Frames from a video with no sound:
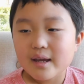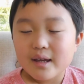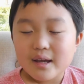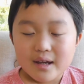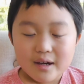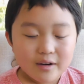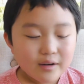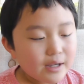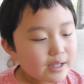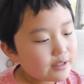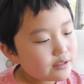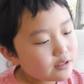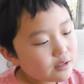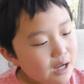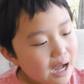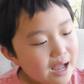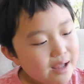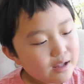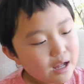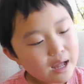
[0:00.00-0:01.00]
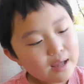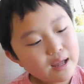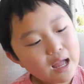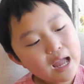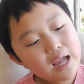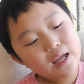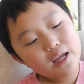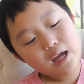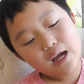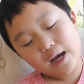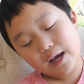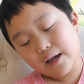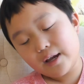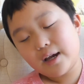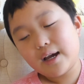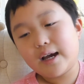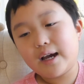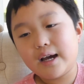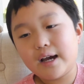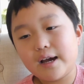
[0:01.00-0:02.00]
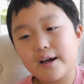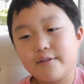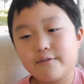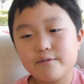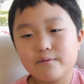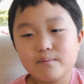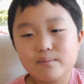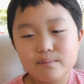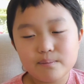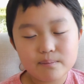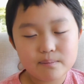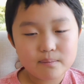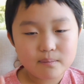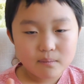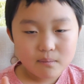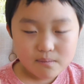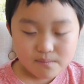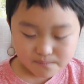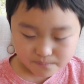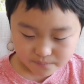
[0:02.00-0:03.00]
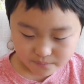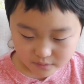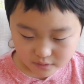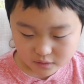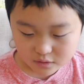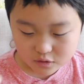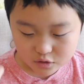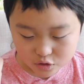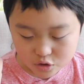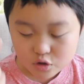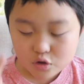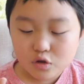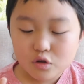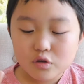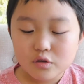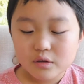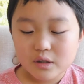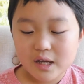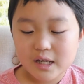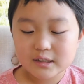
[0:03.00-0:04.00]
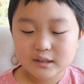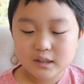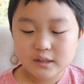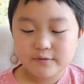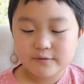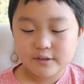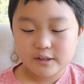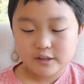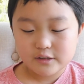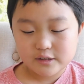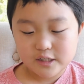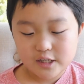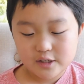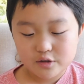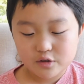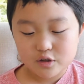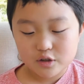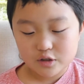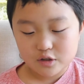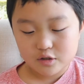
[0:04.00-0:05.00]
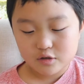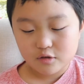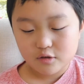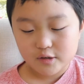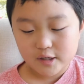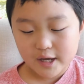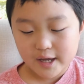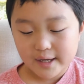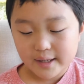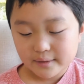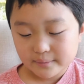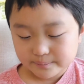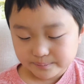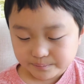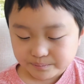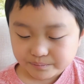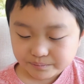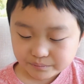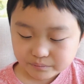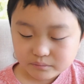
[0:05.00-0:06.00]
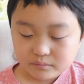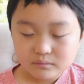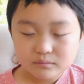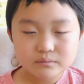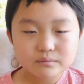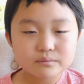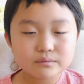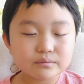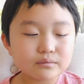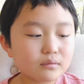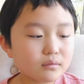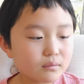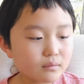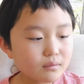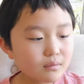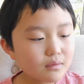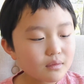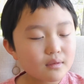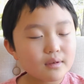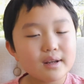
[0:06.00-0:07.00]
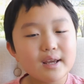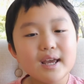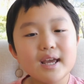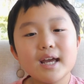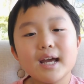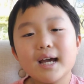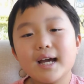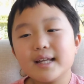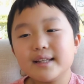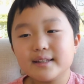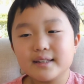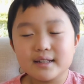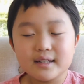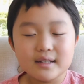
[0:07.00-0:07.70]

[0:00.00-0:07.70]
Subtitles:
Okay, so I have two activities that you could do, okay? And